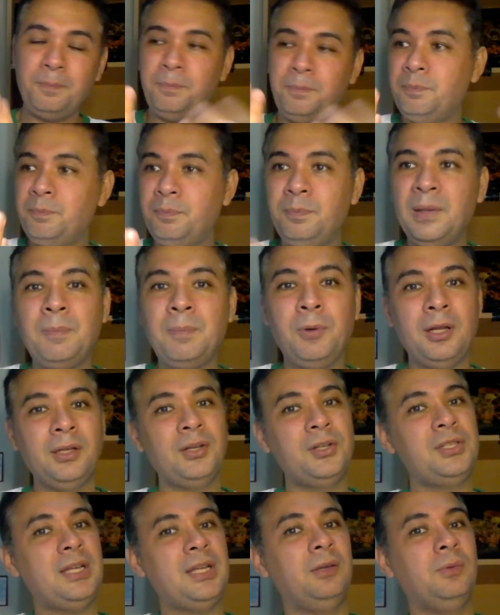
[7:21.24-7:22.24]
people
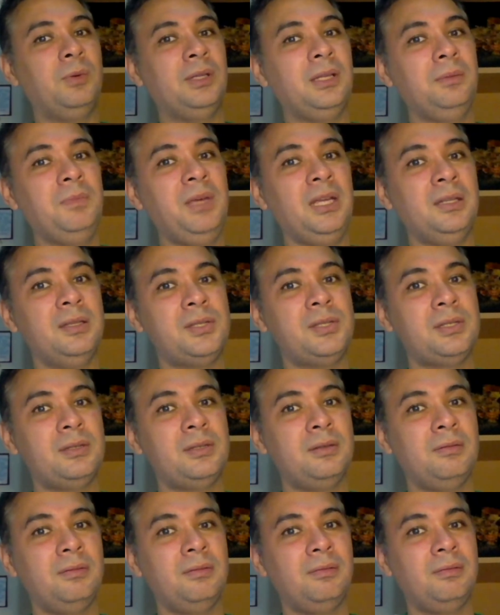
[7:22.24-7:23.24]
understand what it means.
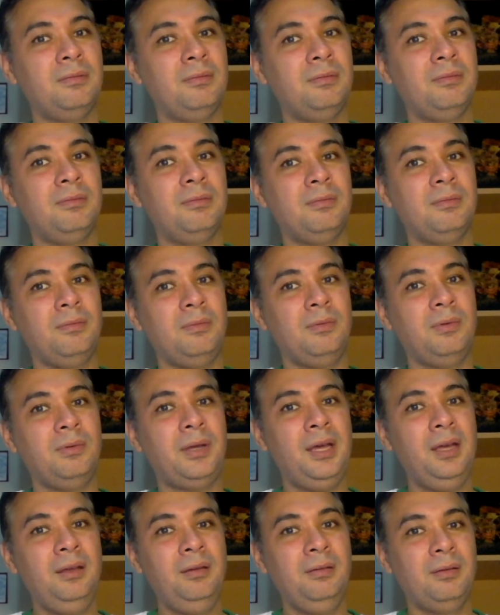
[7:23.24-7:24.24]

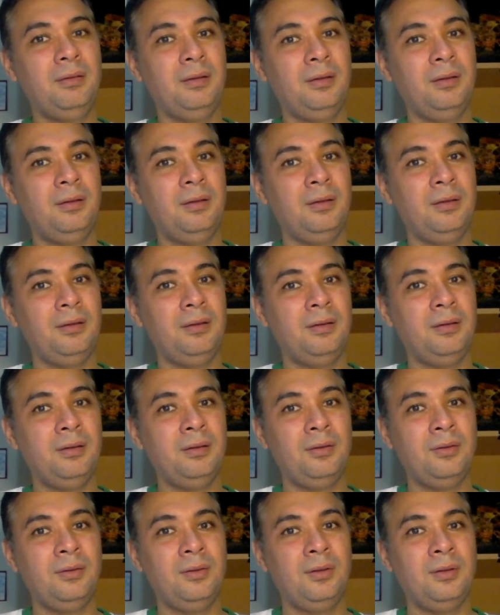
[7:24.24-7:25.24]
Okay?
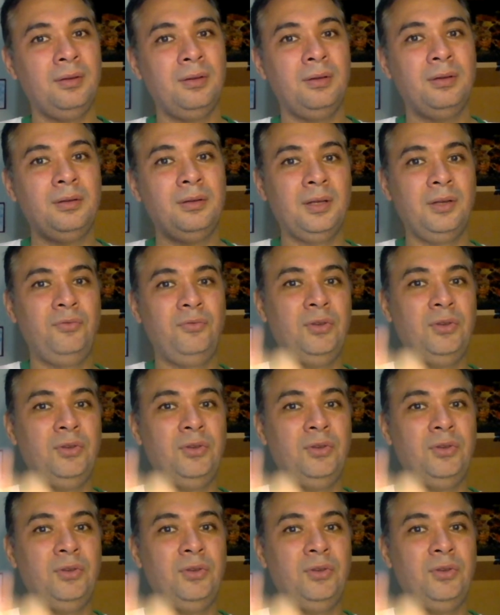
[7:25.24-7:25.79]
You know, if